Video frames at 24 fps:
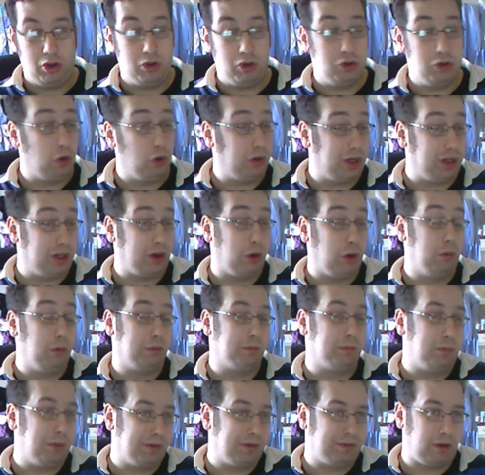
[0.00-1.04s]
No, they
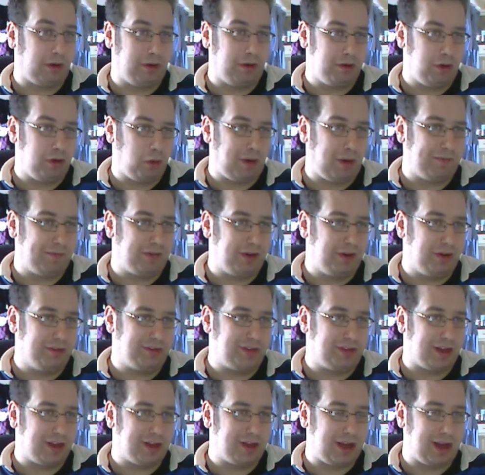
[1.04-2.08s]
don't. We've got no evidence
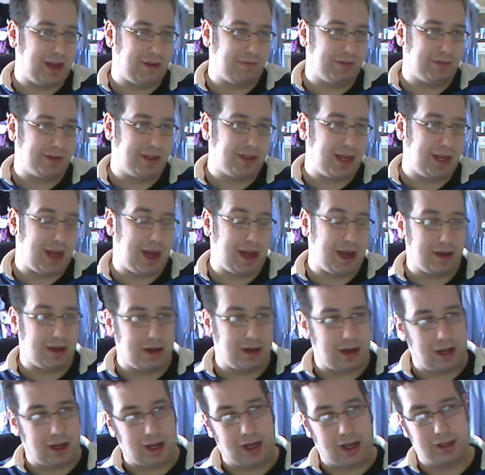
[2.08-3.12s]
that they ever did.
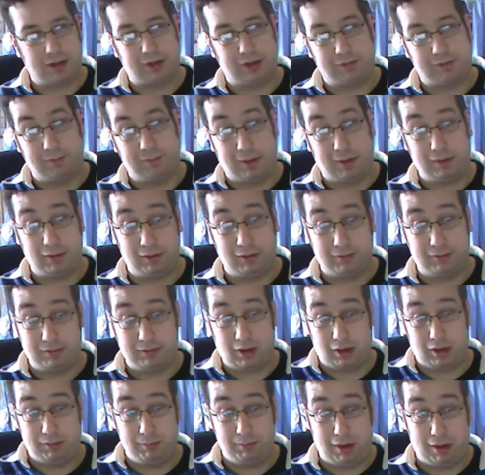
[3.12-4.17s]
Uh, there's many,
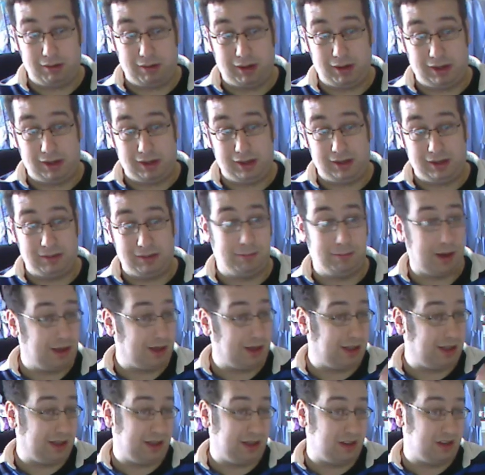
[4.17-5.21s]
there's many,
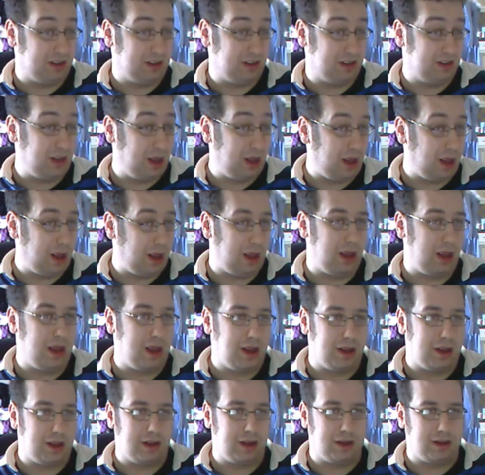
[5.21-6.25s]
many
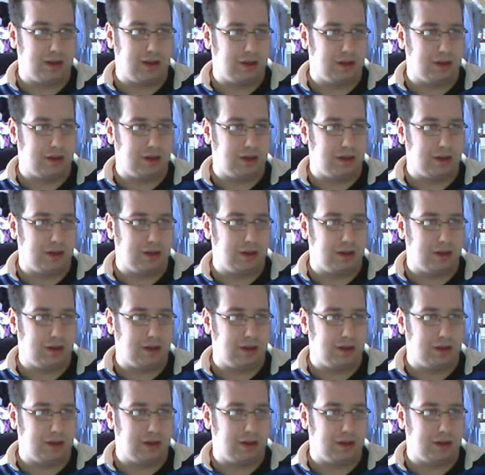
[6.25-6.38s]
uh,